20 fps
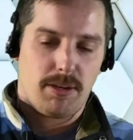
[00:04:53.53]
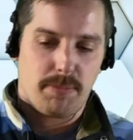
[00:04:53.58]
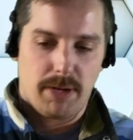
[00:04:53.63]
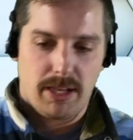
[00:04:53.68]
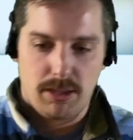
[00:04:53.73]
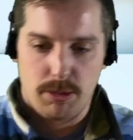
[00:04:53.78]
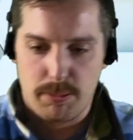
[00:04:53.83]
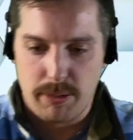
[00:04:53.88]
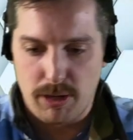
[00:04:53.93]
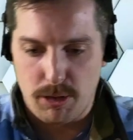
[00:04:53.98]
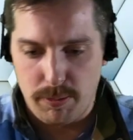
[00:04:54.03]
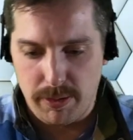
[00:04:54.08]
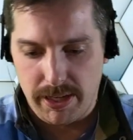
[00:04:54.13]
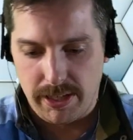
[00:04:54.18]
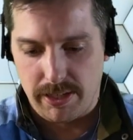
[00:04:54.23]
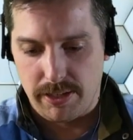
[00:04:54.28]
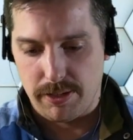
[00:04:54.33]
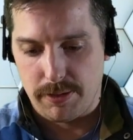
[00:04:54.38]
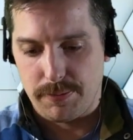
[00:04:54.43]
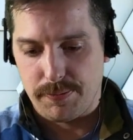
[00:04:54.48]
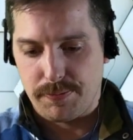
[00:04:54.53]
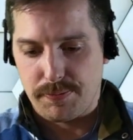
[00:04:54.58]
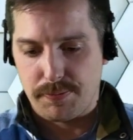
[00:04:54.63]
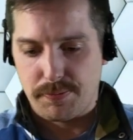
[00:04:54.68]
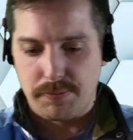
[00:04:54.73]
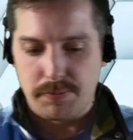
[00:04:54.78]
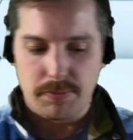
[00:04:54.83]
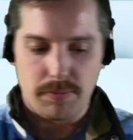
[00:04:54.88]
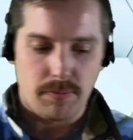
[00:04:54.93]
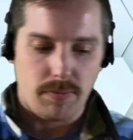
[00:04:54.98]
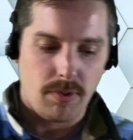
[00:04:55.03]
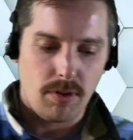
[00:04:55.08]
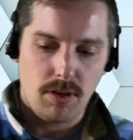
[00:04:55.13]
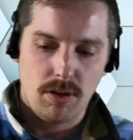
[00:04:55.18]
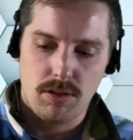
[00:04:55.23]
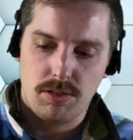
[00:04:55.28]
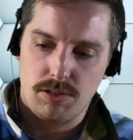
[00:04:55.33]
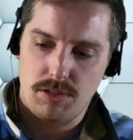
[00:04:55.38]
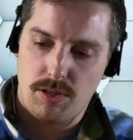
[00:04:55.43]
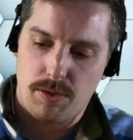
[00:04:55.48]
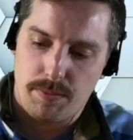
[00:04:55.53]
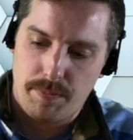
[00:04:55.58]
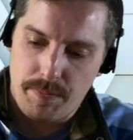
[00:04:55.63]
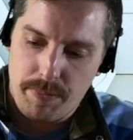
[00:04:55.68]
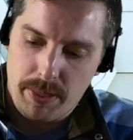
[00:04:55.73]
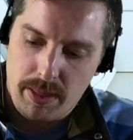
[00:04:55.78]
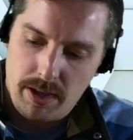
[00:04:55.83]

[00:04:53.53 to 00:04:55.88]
on my lapel mic here. So